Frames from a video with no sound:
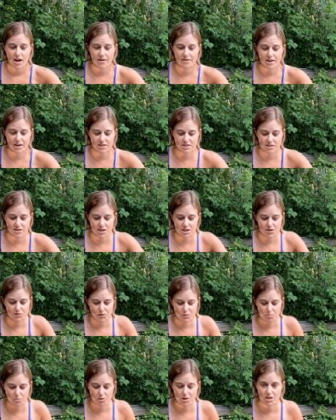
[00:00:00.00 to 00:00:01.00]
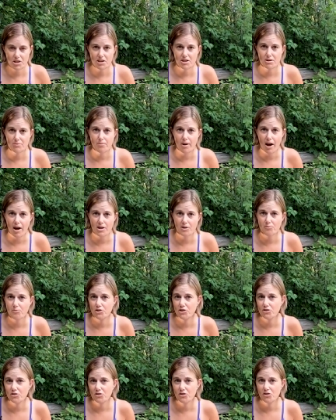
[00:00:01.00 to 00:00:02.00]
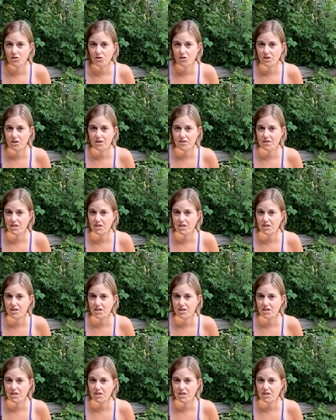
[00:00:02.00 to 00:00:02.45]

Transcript: and that's nice for putting in the bottom when you're cooking